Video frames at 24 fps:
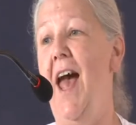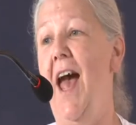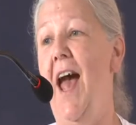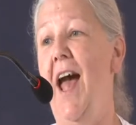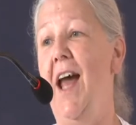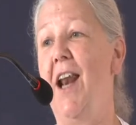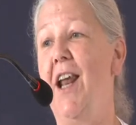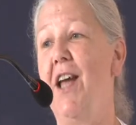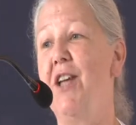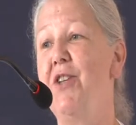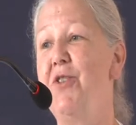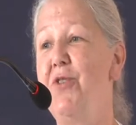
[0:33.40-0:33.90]

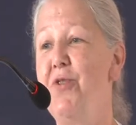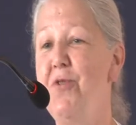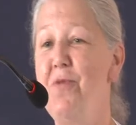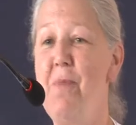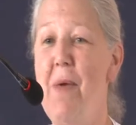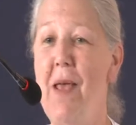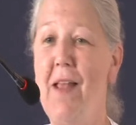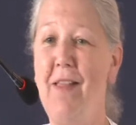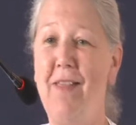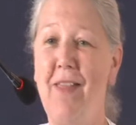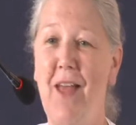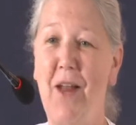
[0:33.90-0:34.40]
And I do
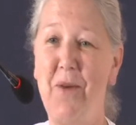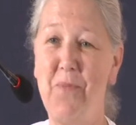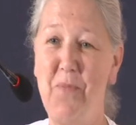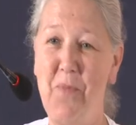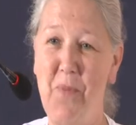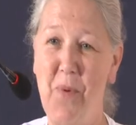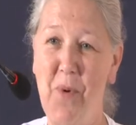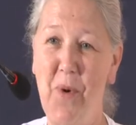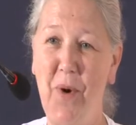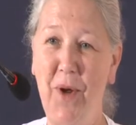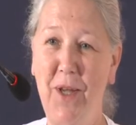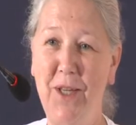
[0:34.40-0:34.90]
make that
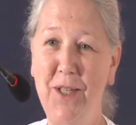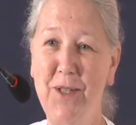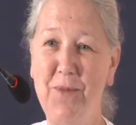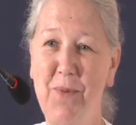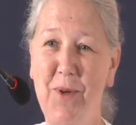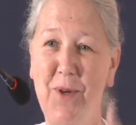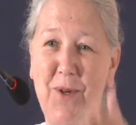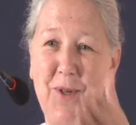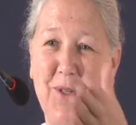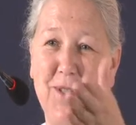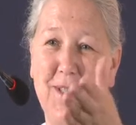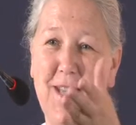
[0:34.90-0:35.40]
point
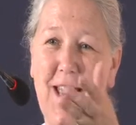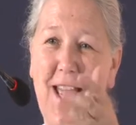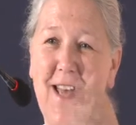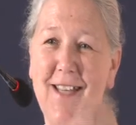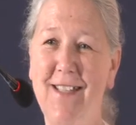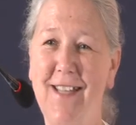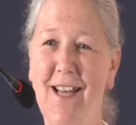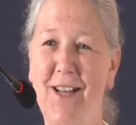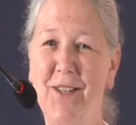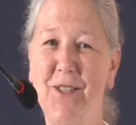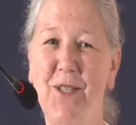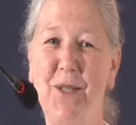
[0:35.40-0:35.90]
because, as
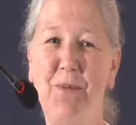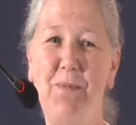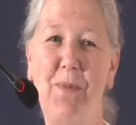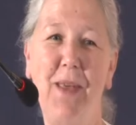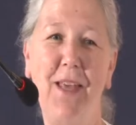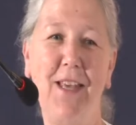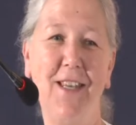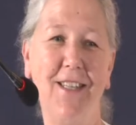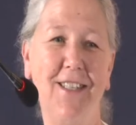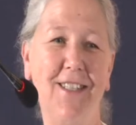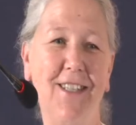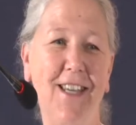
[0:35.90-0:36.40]
our
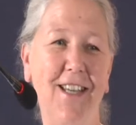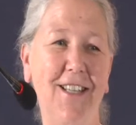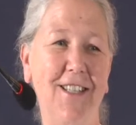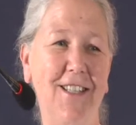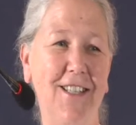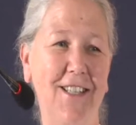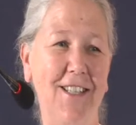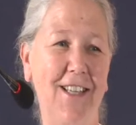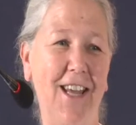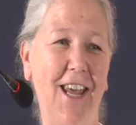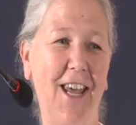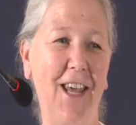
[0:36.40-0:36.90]
speaker said
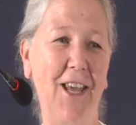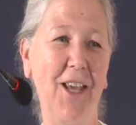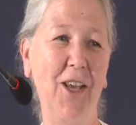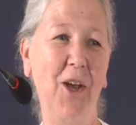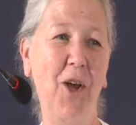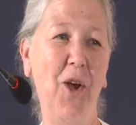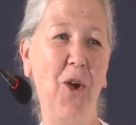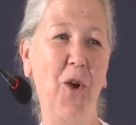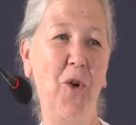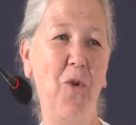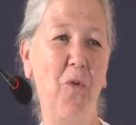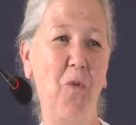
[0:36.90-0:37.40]
today,
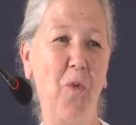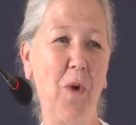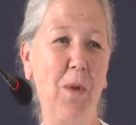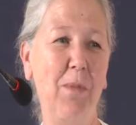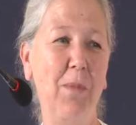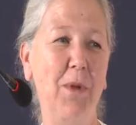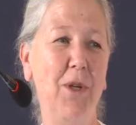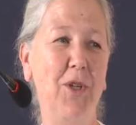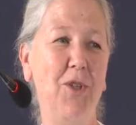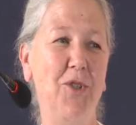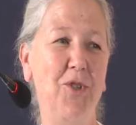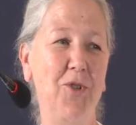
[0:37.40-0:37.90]

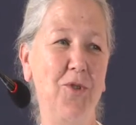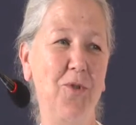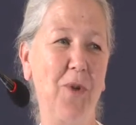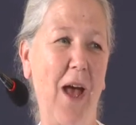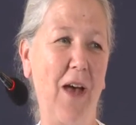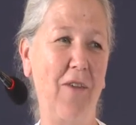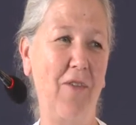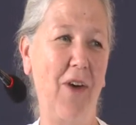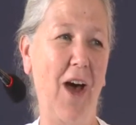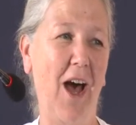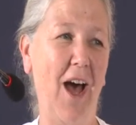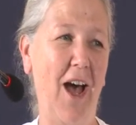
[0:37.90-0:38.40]
women do
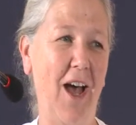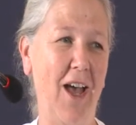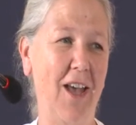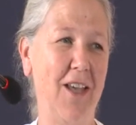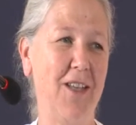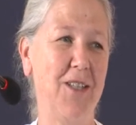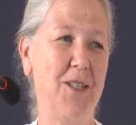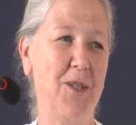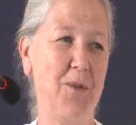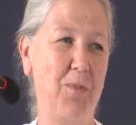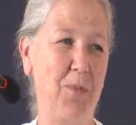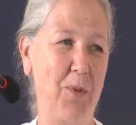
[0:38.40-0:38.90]
have a high
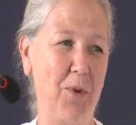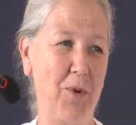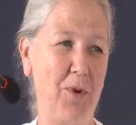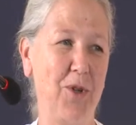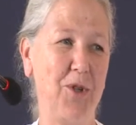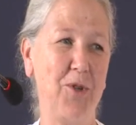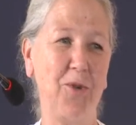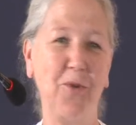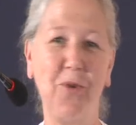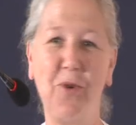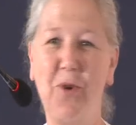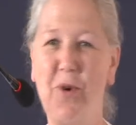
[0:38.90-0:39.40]

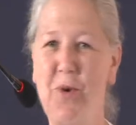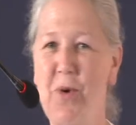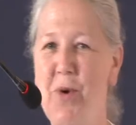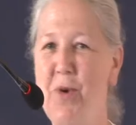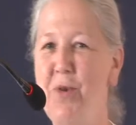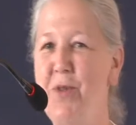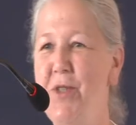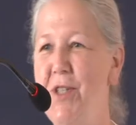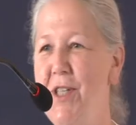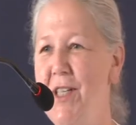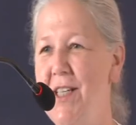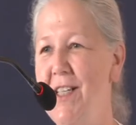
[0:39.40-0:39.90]
spiritual
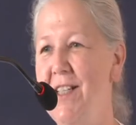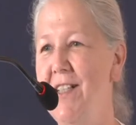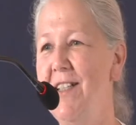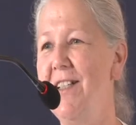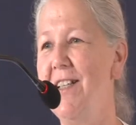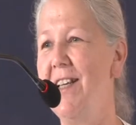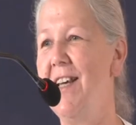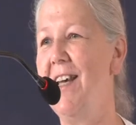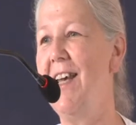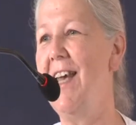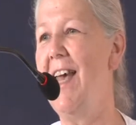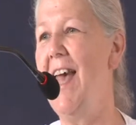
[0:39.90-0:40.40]
quotient,
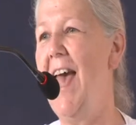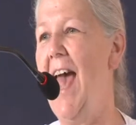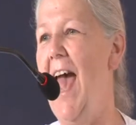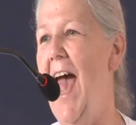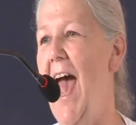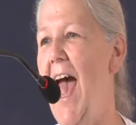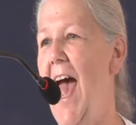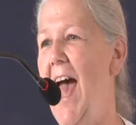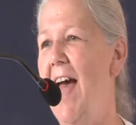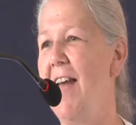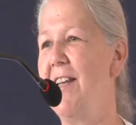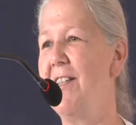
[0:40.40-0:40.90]

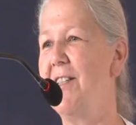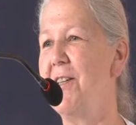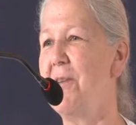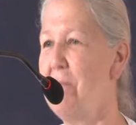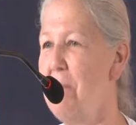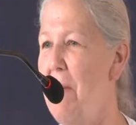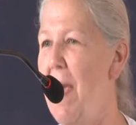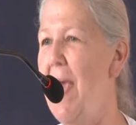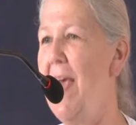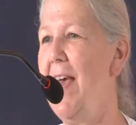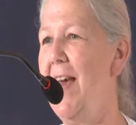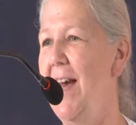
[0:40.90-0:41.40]
and it
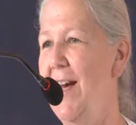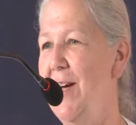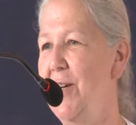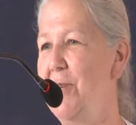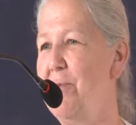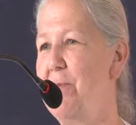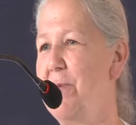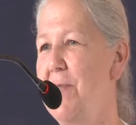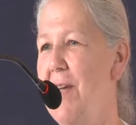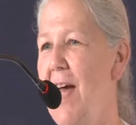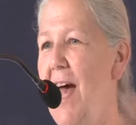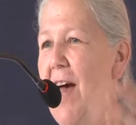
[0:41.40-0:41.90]
may
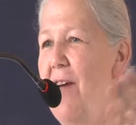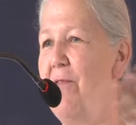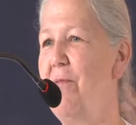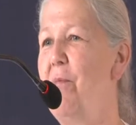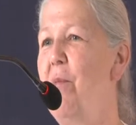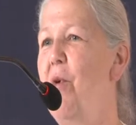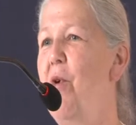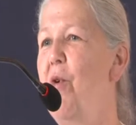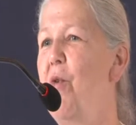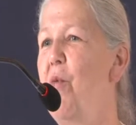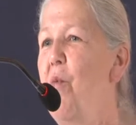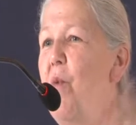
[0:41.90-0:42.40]
help to have
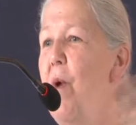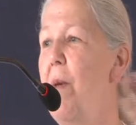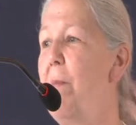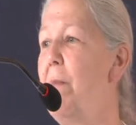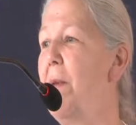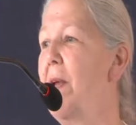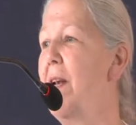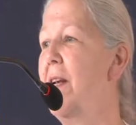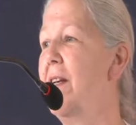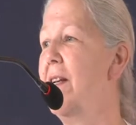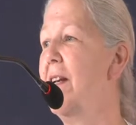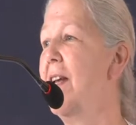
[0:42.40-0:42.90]
more
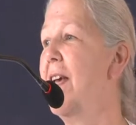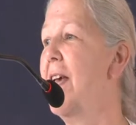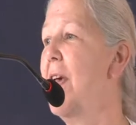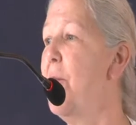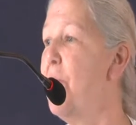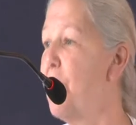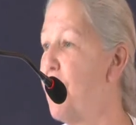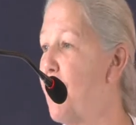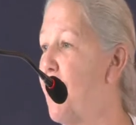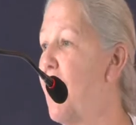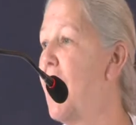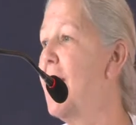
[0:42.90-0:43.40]
women
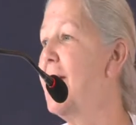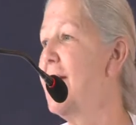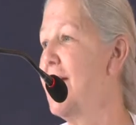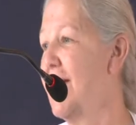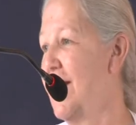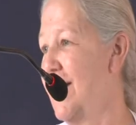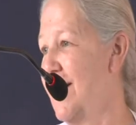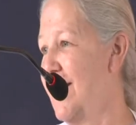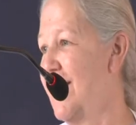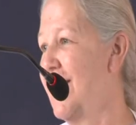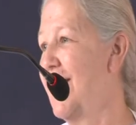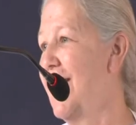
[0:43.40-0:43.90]

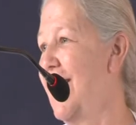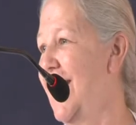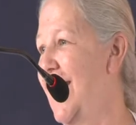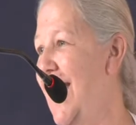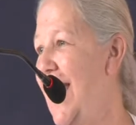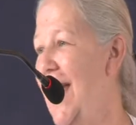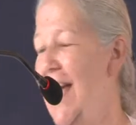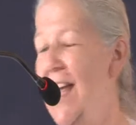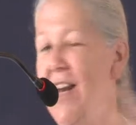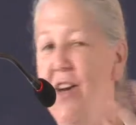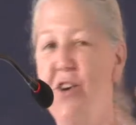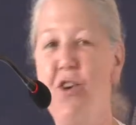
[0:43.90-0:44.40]
present
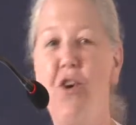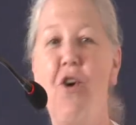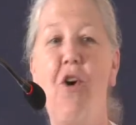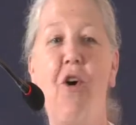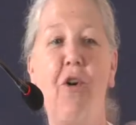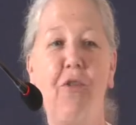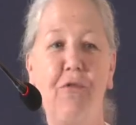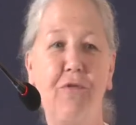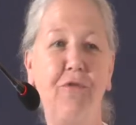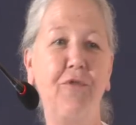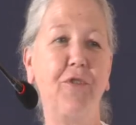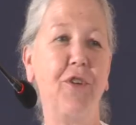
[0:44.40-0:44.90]
in
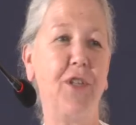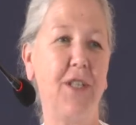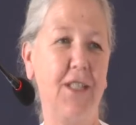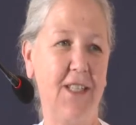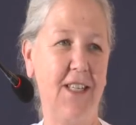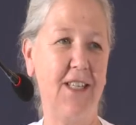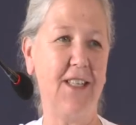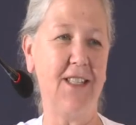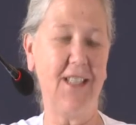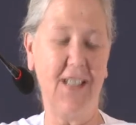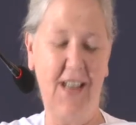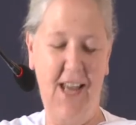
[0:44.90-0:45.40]

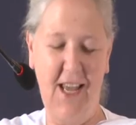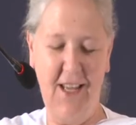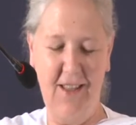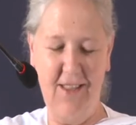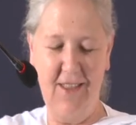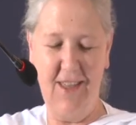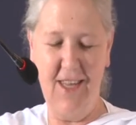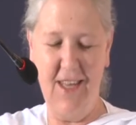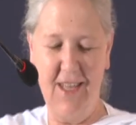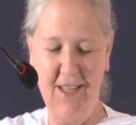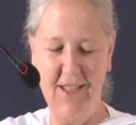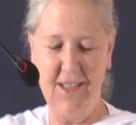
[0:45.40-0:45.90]
conferences like
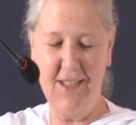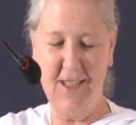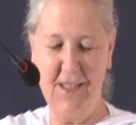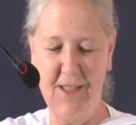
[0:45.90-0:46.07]
this.